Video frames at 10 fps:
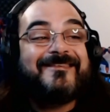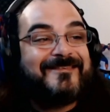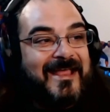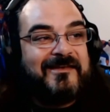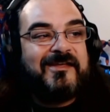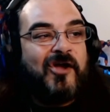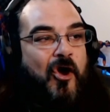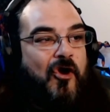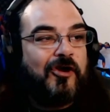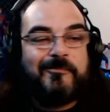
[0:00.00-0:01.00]
sending
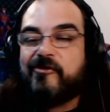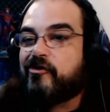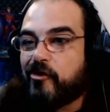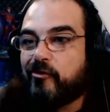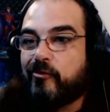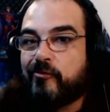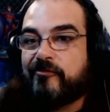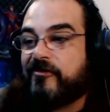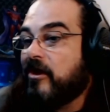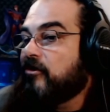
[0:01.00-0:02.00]
armed
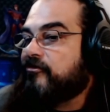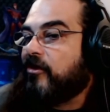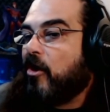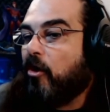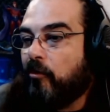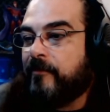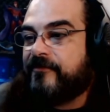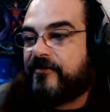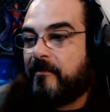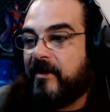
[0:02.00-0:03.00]
goons to the home
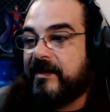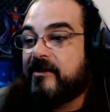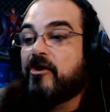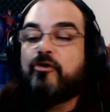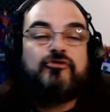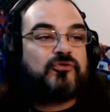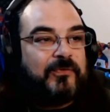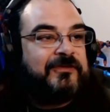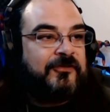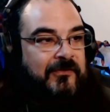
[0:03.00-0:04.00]
of somebody who's
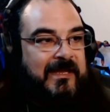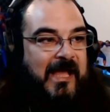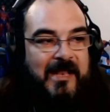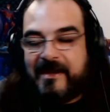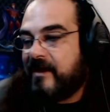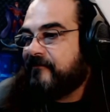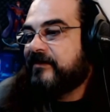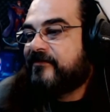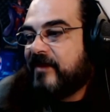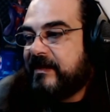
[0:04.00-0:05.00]
recently gotten out of
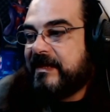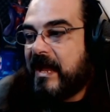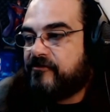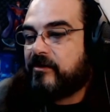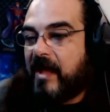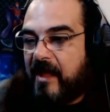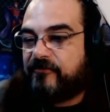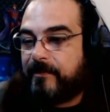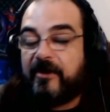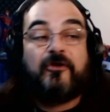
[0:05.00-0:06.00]
a psychiatric
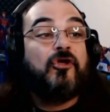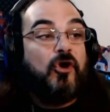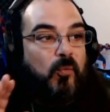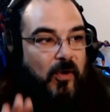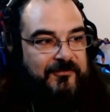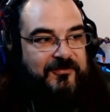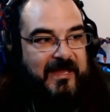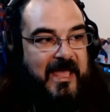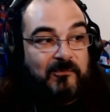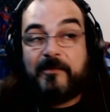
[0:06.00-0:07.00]
hospital. Once
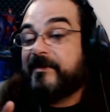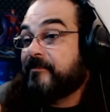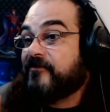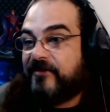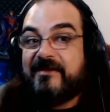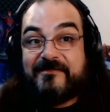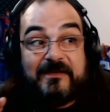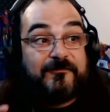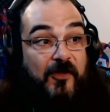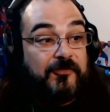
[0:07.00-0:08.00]
again, when people say
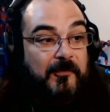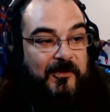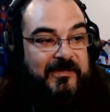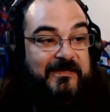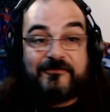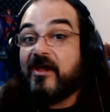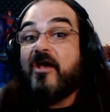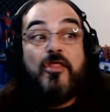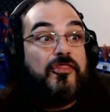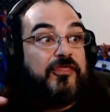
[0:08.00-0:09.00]
defund the police,
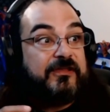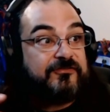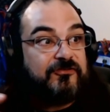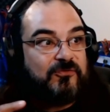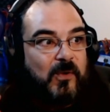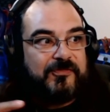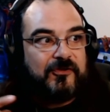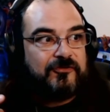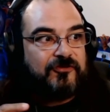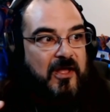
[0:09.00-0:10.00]
this is what
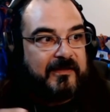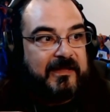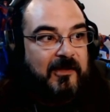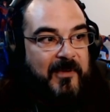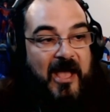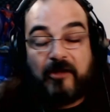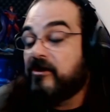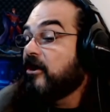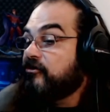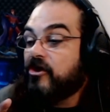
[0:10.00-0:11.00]
they're talking about.
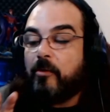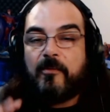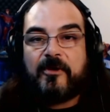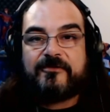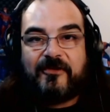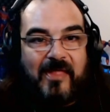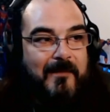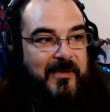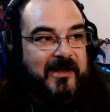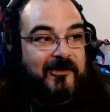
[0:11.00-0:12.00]
You know what works a
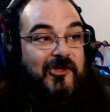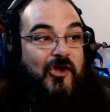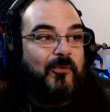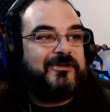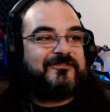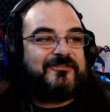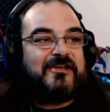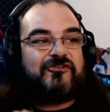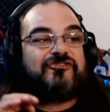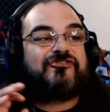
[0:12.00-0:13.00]
lot better? When you
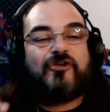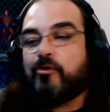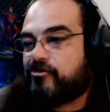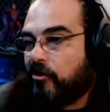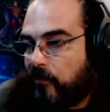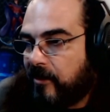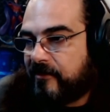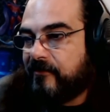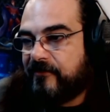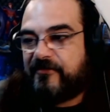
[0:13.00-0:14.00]
send a social
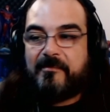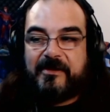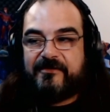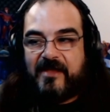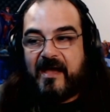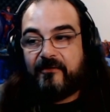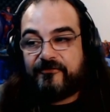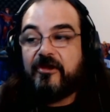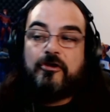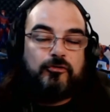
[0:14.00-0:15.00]
worker to somebody's
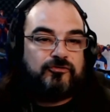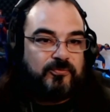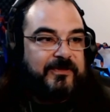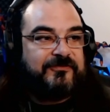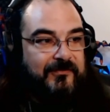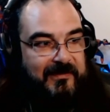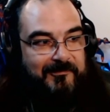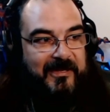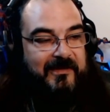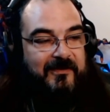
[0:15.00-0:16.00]
house who's recently
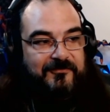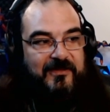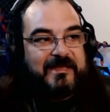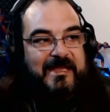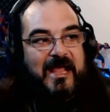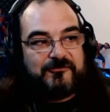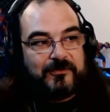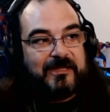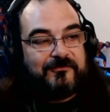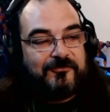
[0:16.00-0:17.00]
been in a
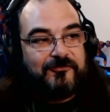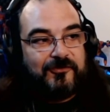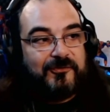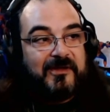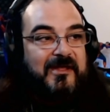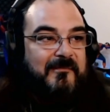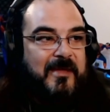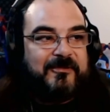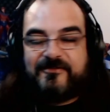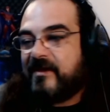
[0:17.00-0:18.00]
psychiatric institute.
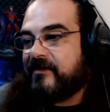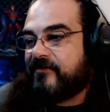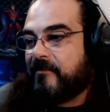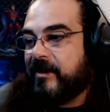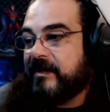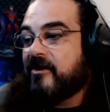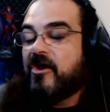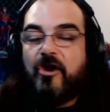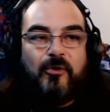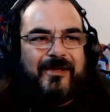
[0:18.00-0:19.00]
Maybe sending somebody
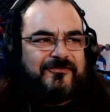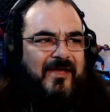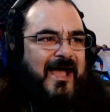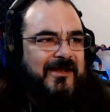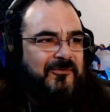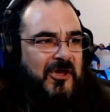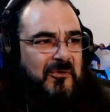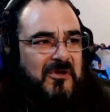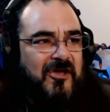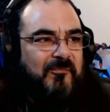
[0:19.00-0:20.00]
who has, I don't
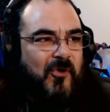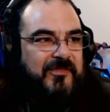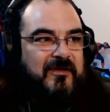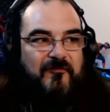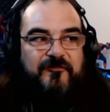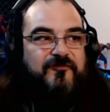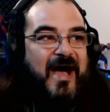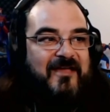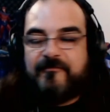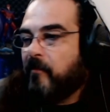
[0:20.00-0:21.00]
know, more than
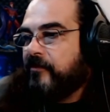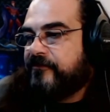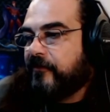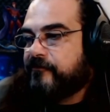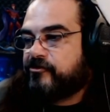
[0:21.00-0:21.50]
five months of